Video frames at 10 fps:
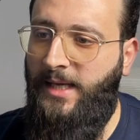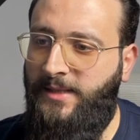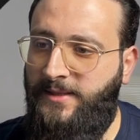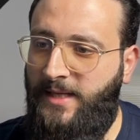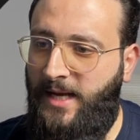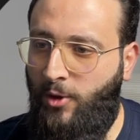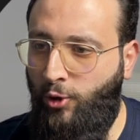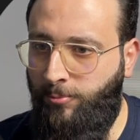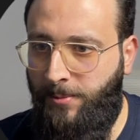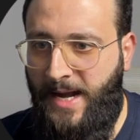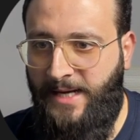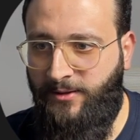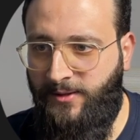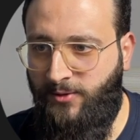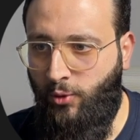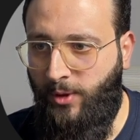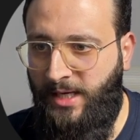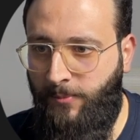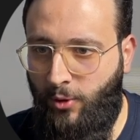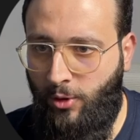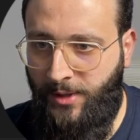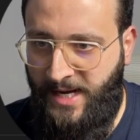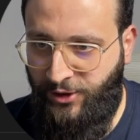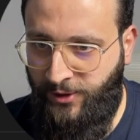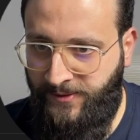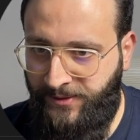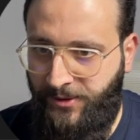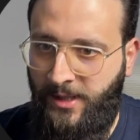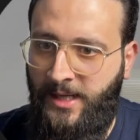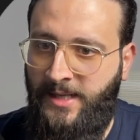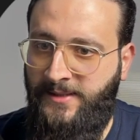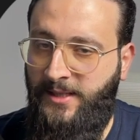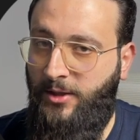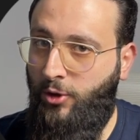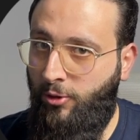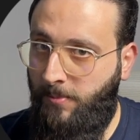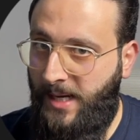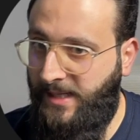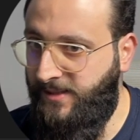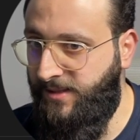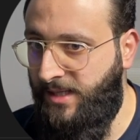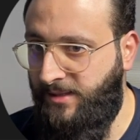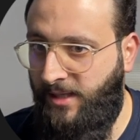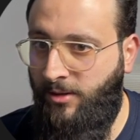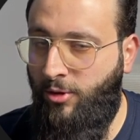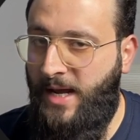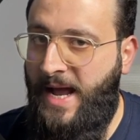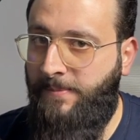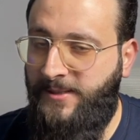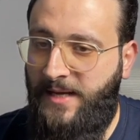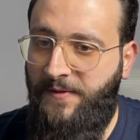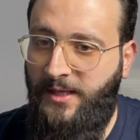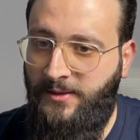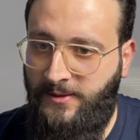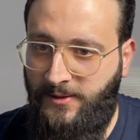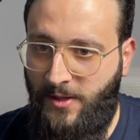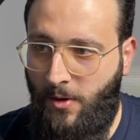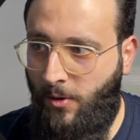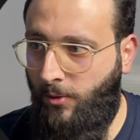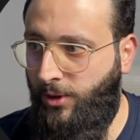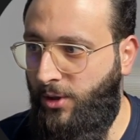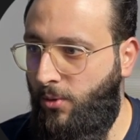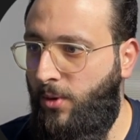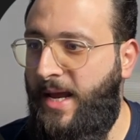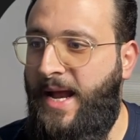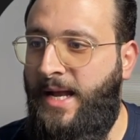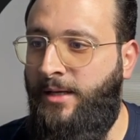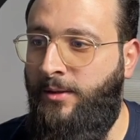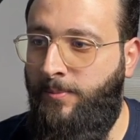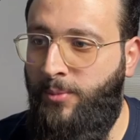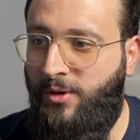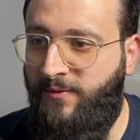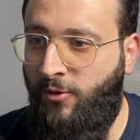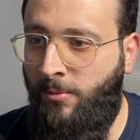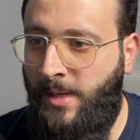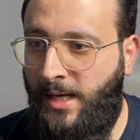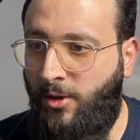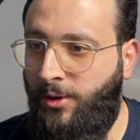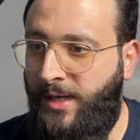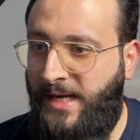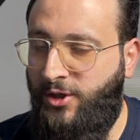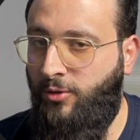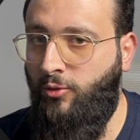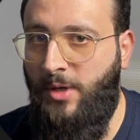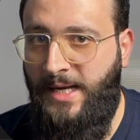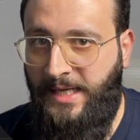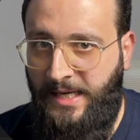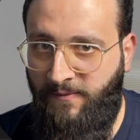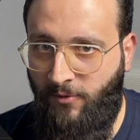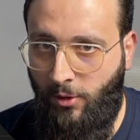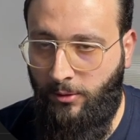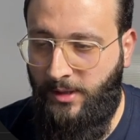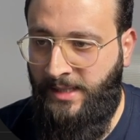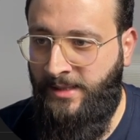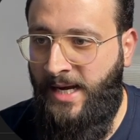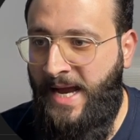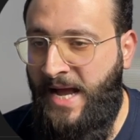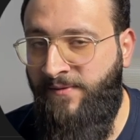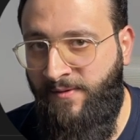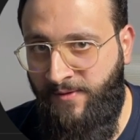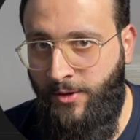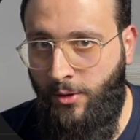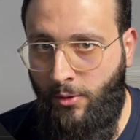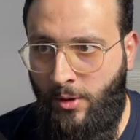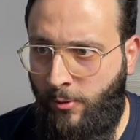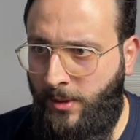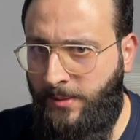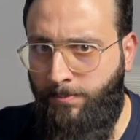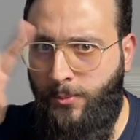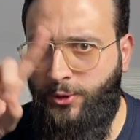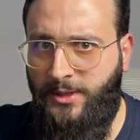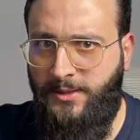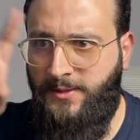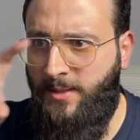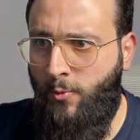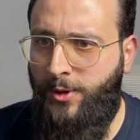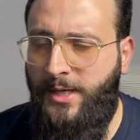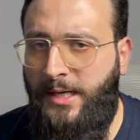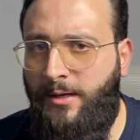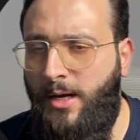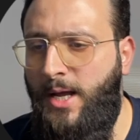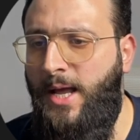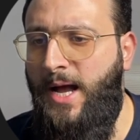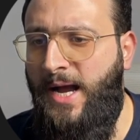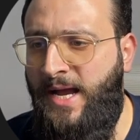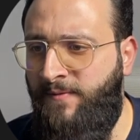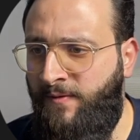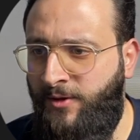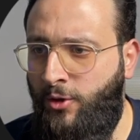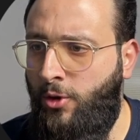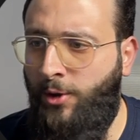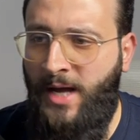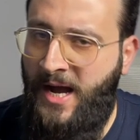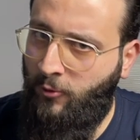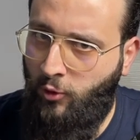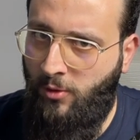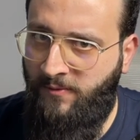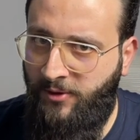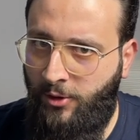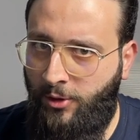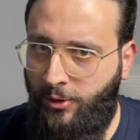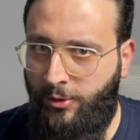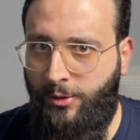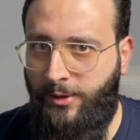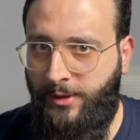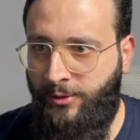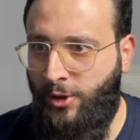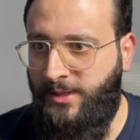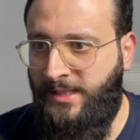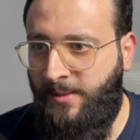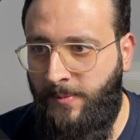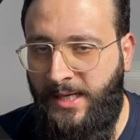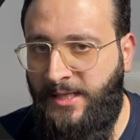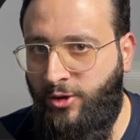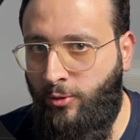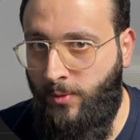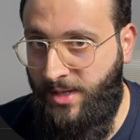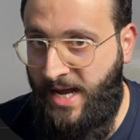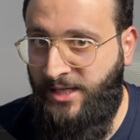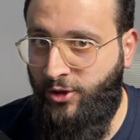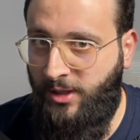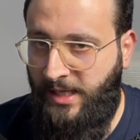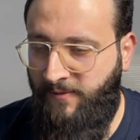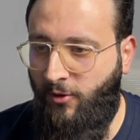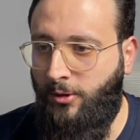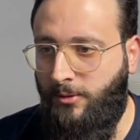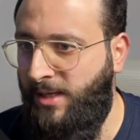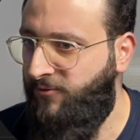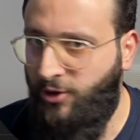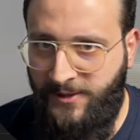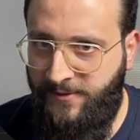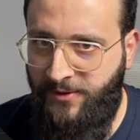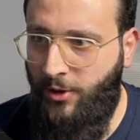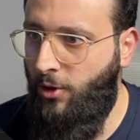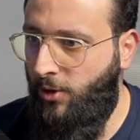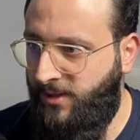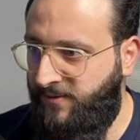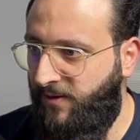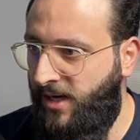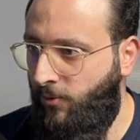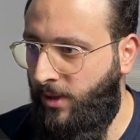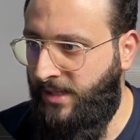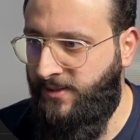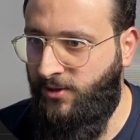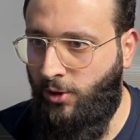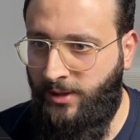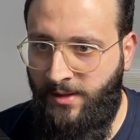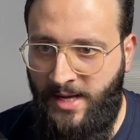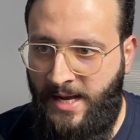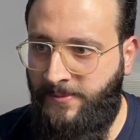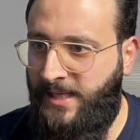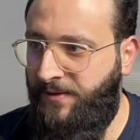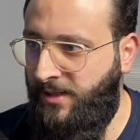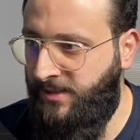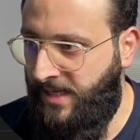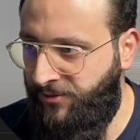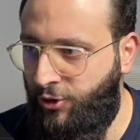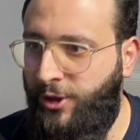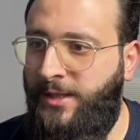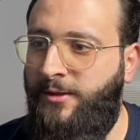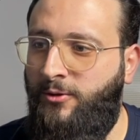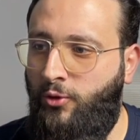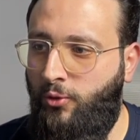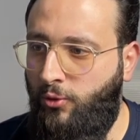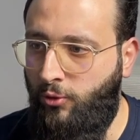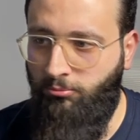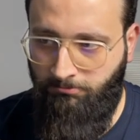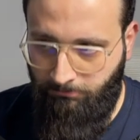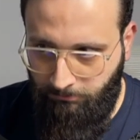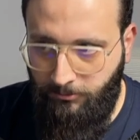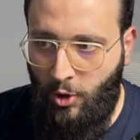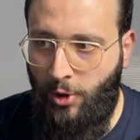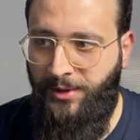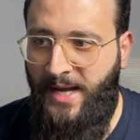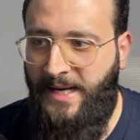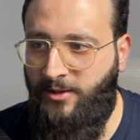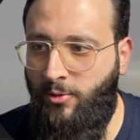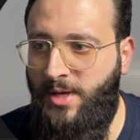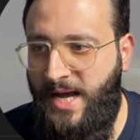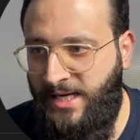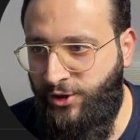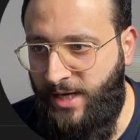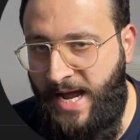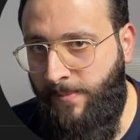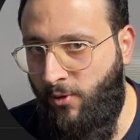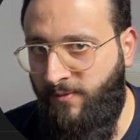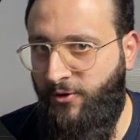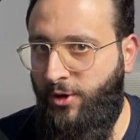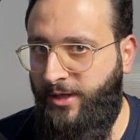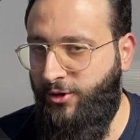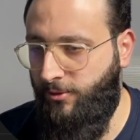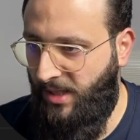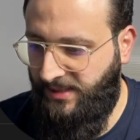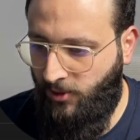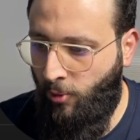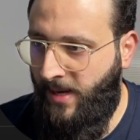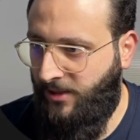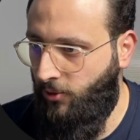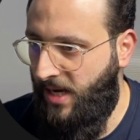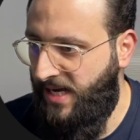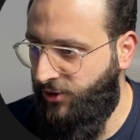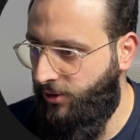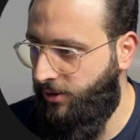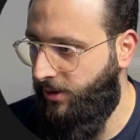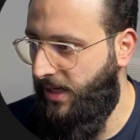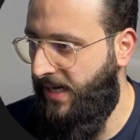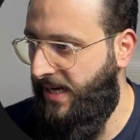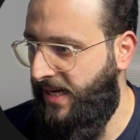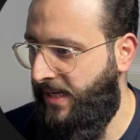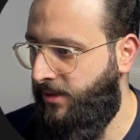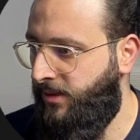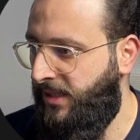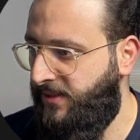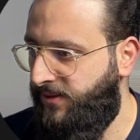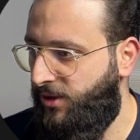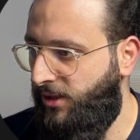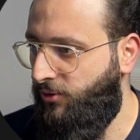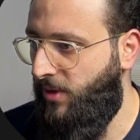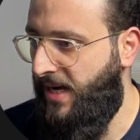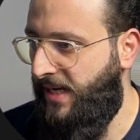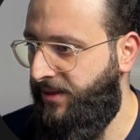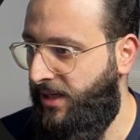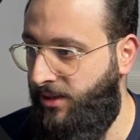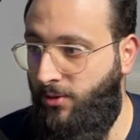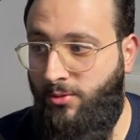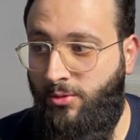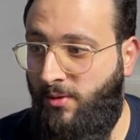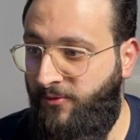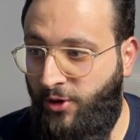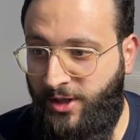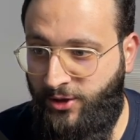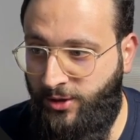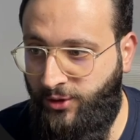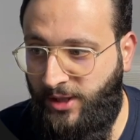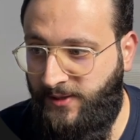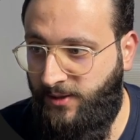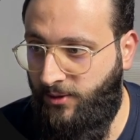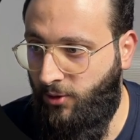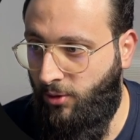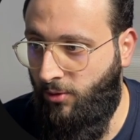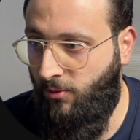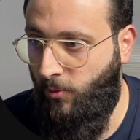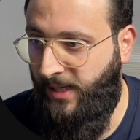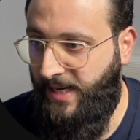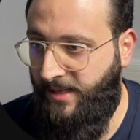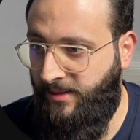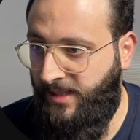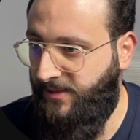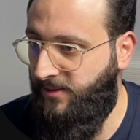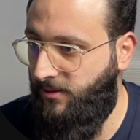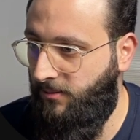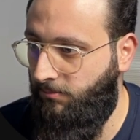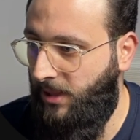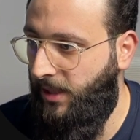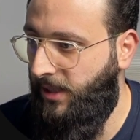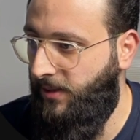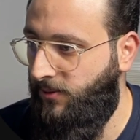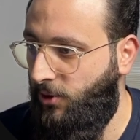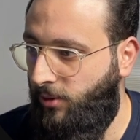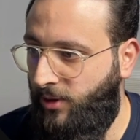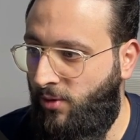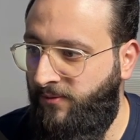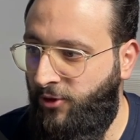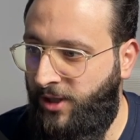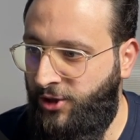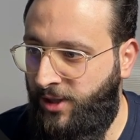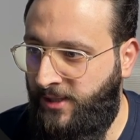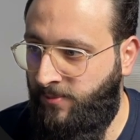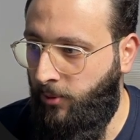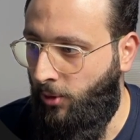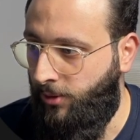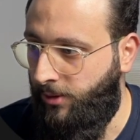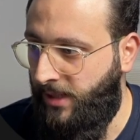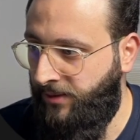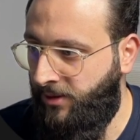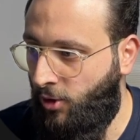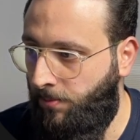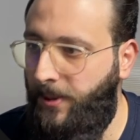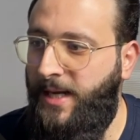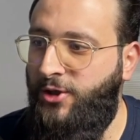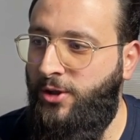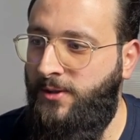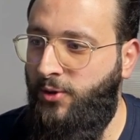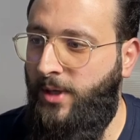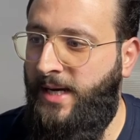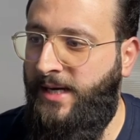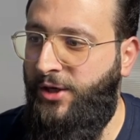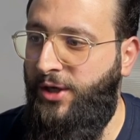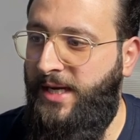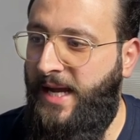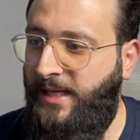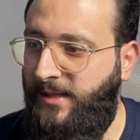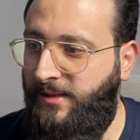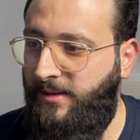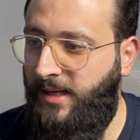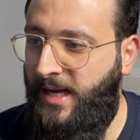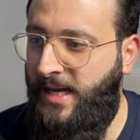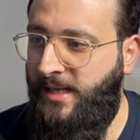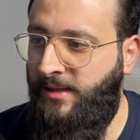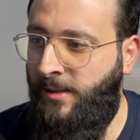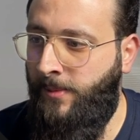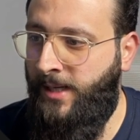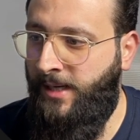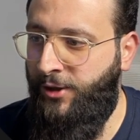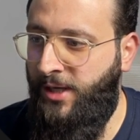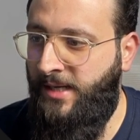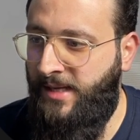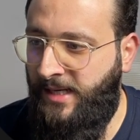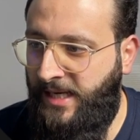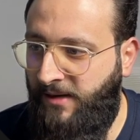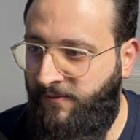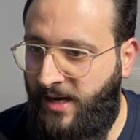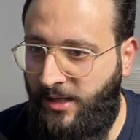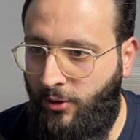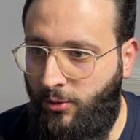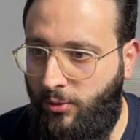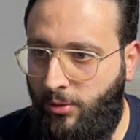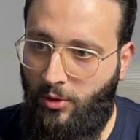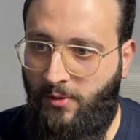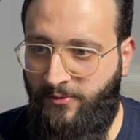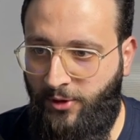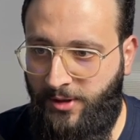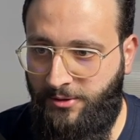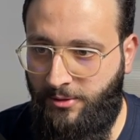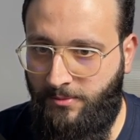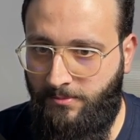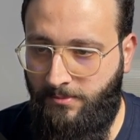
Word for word: It's a good practice to keep your connection string in a secure place, not in your app settings. So you can perform a connection to a key vault. And I have a video, I will put it somewhere here. I have a video on how to configure your .NET application with Azure Key Vault. But for this video, it's fine. We can store it in the app settings and read it to connect to the Azure app configuration. Let's go back to Azure and let's try to add a new configuration just so we can test. So in Configuration Explorer, under Operations, you can create, and I'm gonna create a key value configuration.